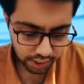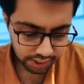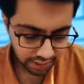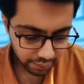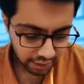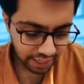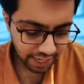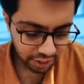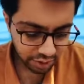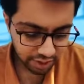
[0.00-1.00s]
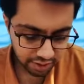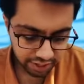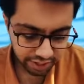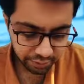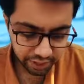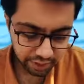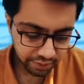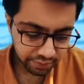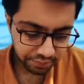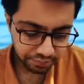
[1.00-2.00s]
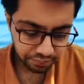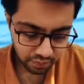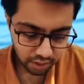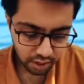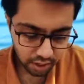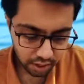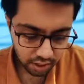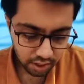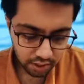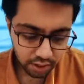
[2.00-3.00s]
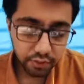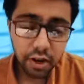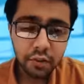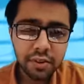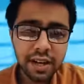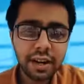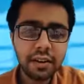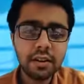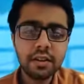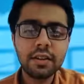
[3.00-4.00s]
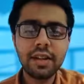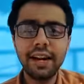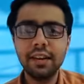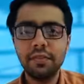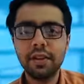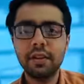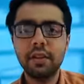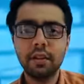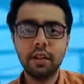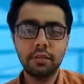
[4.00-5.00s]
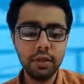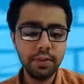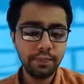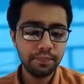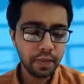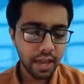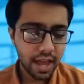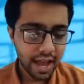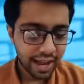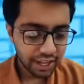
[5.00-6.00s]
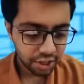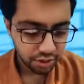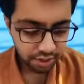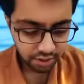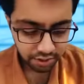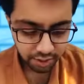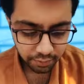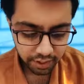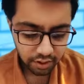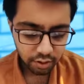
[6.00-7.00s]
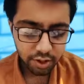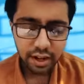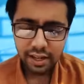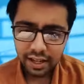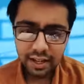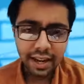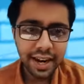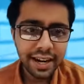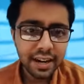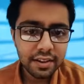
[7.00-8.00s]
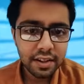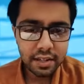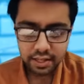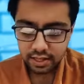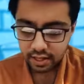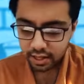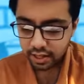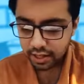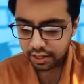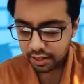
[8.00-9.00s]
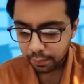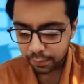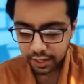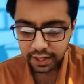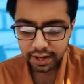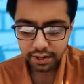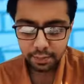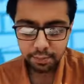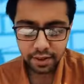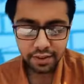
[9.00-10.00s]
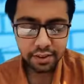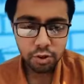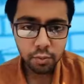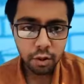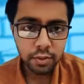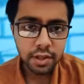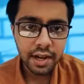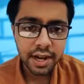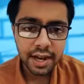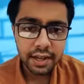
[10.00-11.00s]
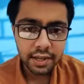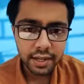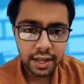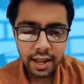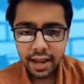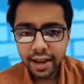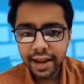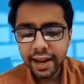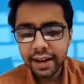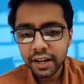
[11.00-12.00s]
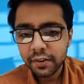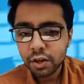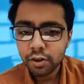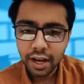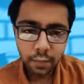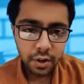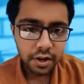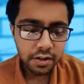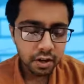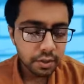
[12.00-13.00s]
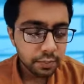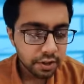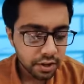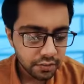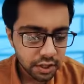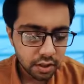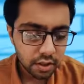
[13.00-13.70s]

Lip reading: it's basically angiogenesis inhibitor. It's one of the characteristic side effects of a angiogenesis inhibitor. So the right answer is it's B, that is the bevacizumab is the right answer, and it will cause hypertension in patients